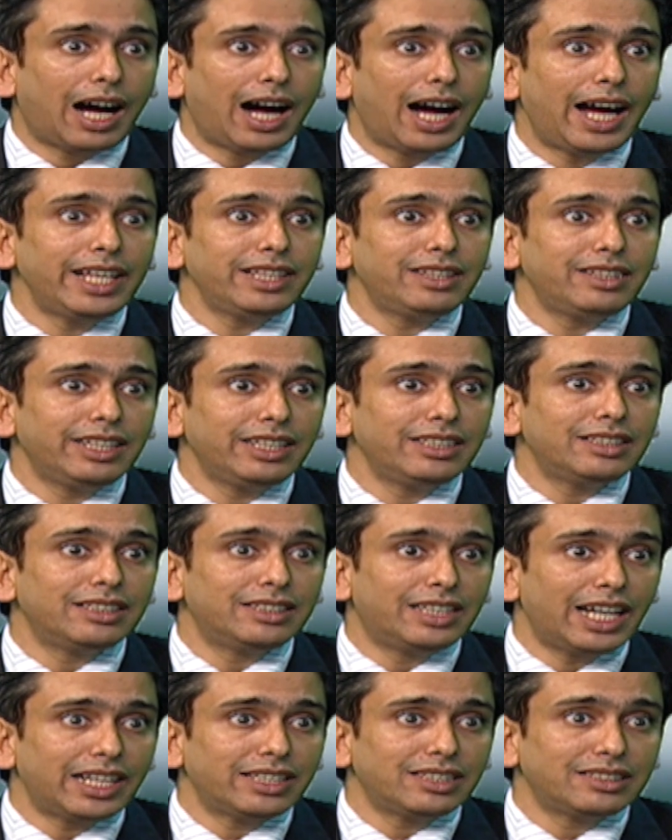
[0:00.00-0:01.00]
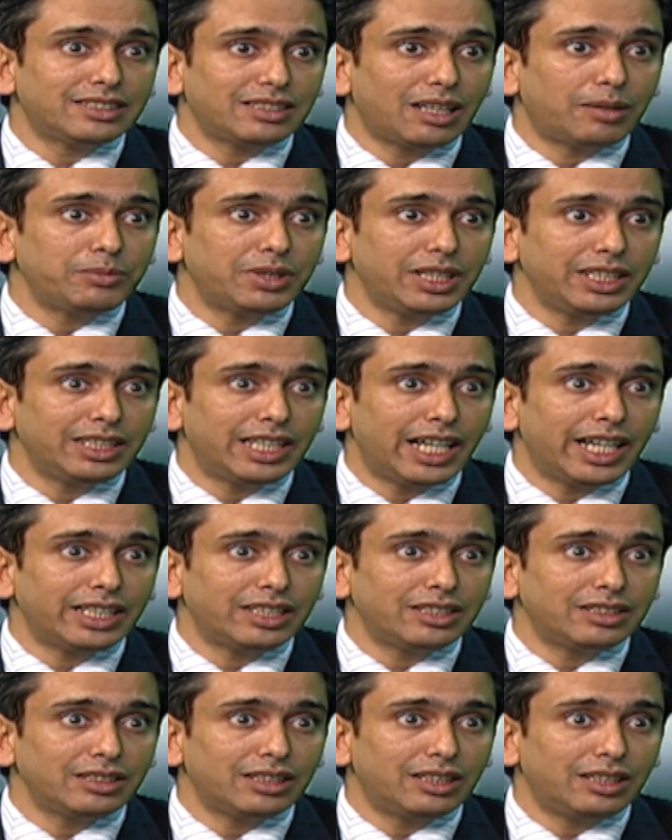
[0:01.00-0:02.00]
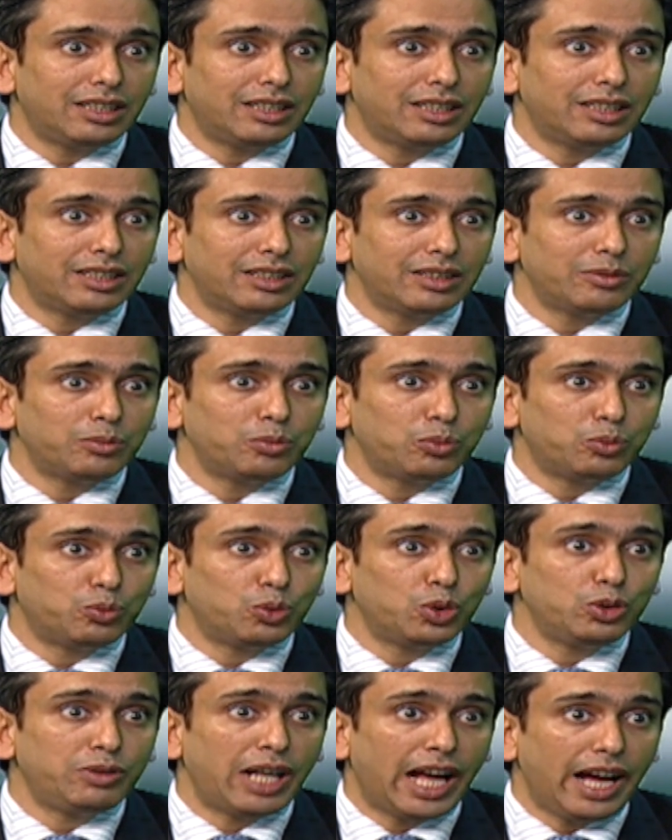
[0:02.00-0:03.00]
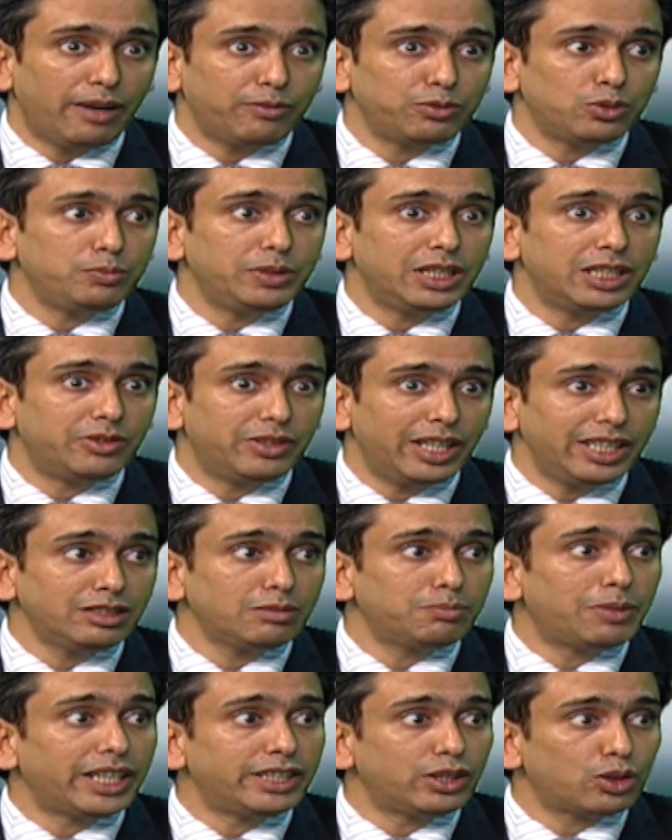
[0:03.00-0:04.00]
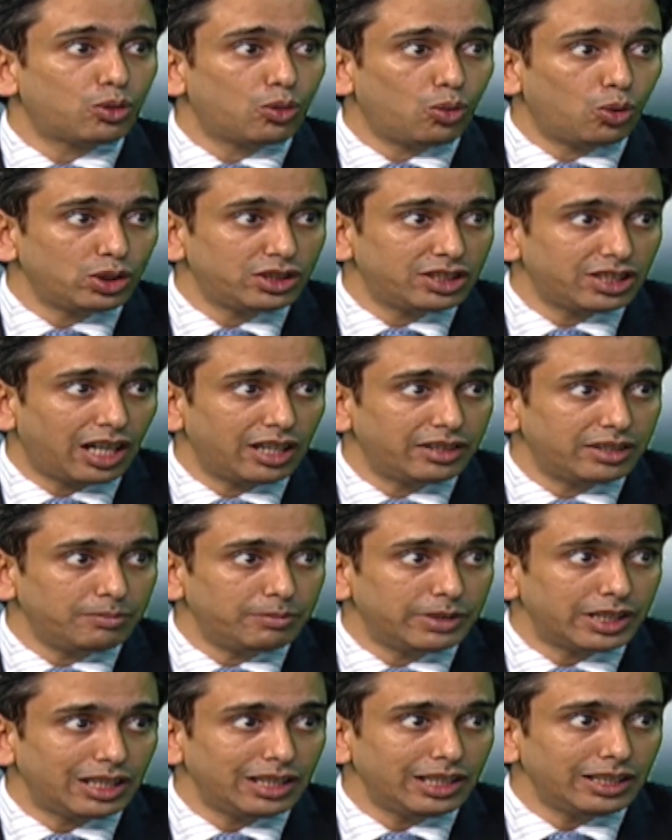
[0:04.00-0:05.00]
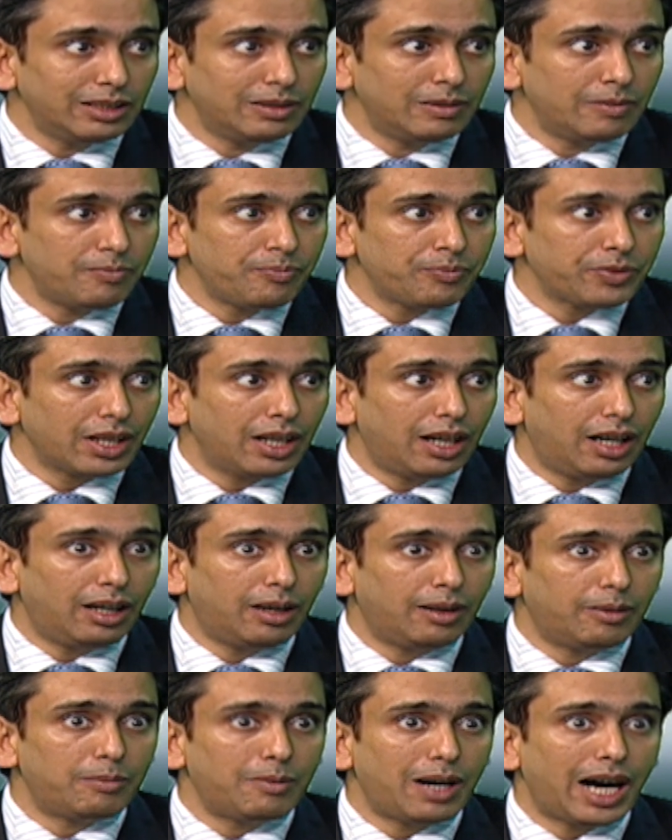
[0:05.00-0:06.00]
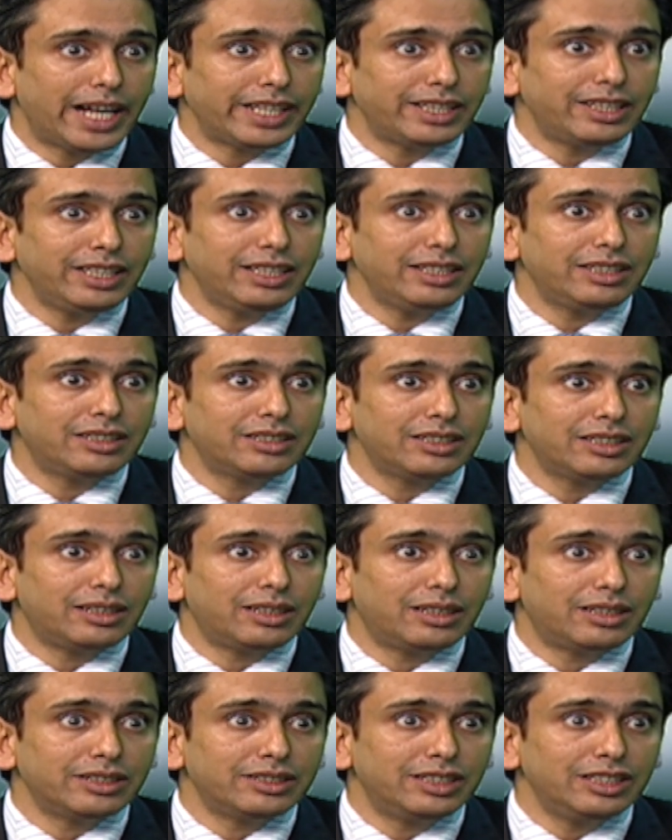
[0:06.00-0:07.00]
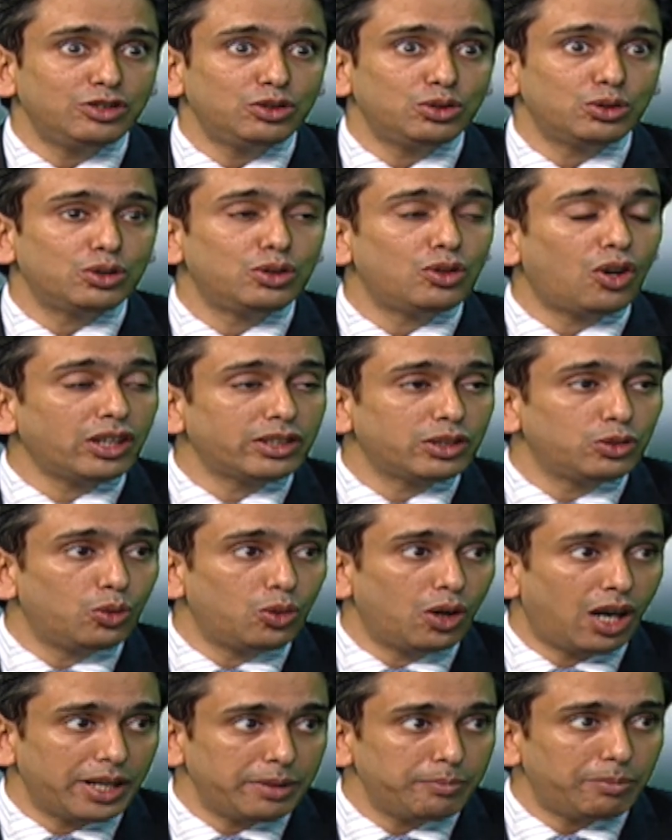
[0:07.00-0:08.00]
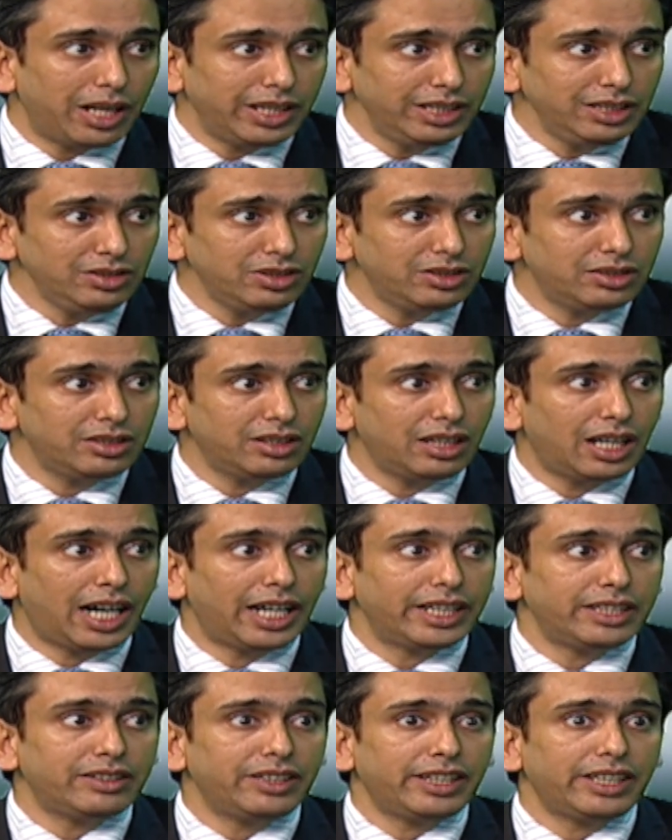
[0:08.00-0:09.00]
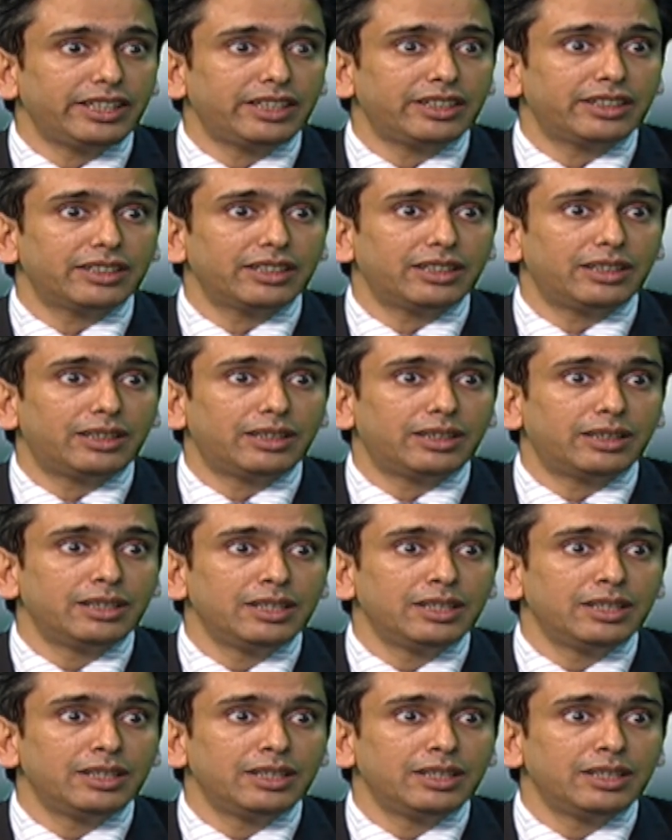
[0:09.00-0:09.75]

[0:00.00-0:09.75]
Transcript: I think that's something that would have to be addressed by the courts ultimately. I think this should not go unpunished. I think